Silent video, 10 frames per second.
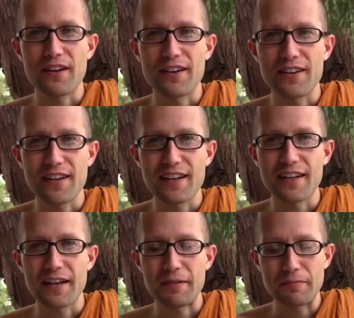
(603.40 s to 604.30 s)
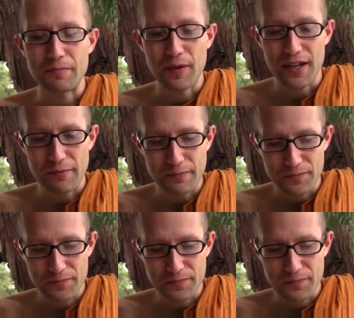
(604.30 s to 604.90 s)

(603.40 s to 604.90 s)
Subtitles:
not a good idea. But